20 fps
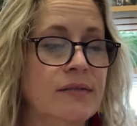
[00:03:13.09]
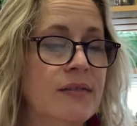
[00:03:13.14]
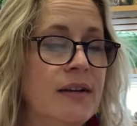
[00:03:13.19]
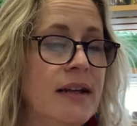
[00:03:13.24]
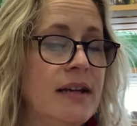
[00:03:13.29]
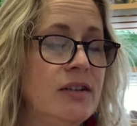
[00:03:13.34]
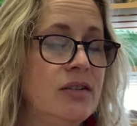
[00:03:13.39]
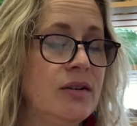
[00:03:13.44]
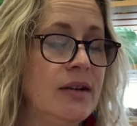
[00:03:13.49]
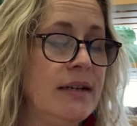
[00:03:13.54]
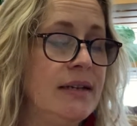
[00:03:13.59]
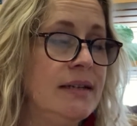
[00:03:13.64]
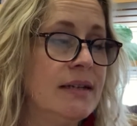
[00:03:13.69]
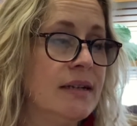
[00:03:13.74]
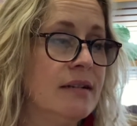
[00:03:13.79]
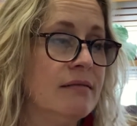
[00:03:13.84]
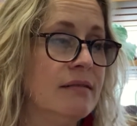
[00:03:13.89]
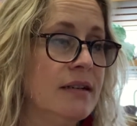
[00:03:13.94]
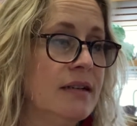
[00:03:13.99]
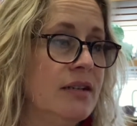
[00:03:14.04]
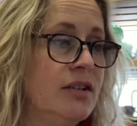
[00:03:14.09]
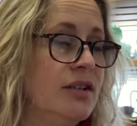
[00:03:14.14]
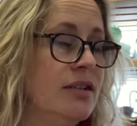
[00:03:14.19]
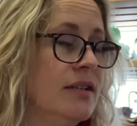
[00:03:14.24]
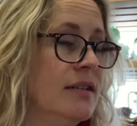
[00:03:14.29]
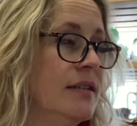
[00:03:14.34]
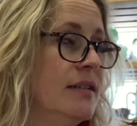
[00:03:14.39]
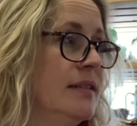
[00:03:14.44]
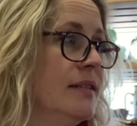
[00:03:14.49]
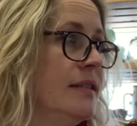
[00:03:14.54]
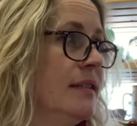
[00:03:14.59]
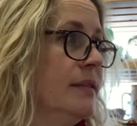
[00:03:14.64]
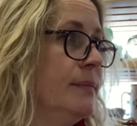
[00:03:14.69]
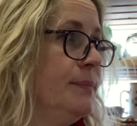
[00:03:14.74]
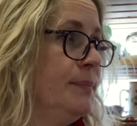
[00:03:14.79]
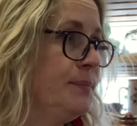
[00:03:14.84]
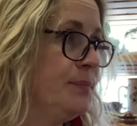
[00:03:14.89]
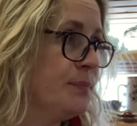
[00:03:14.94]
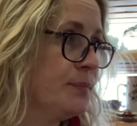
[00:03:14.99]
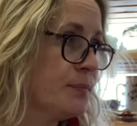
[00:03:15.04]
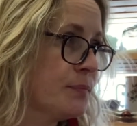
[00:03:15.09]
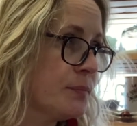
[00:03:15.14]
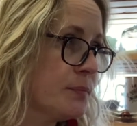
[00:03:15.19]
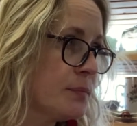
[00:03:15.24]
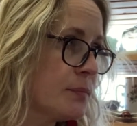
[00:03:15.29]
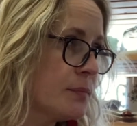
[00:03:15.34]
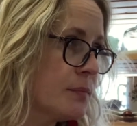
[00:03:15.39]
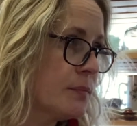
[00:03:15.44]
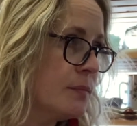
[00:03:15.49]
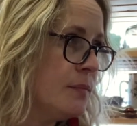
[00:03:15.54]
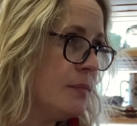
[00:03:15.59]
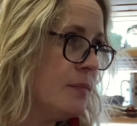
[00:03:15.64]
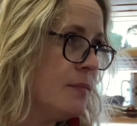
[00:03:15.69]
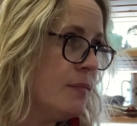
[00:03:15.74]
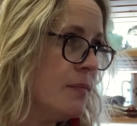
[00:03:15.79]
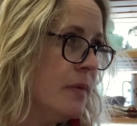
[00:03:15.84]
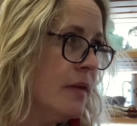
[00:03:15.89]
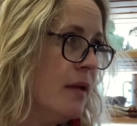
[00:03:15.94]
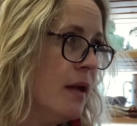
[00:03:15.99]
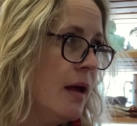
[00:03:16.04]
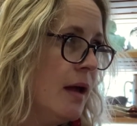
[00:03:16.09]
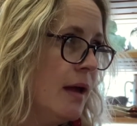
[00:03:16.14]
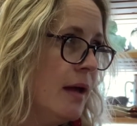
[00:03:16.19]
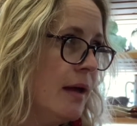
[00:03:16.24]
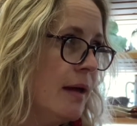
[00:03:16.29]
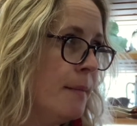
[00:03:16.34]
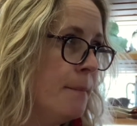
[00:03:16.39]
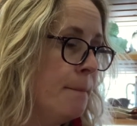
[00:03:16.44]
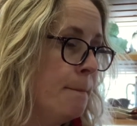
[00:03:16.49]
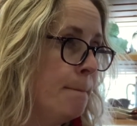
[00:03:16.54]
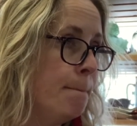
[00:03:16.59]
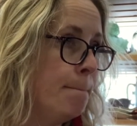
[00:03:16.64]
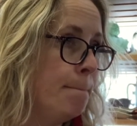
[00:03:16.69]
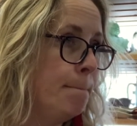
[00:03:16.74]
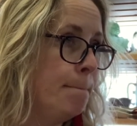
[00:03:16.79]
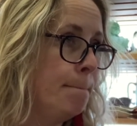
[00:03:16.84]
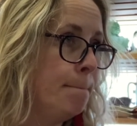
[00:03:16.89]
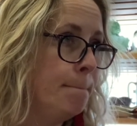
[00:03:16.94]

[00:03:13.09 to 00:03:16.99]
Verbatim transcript: fair trade decorations and um,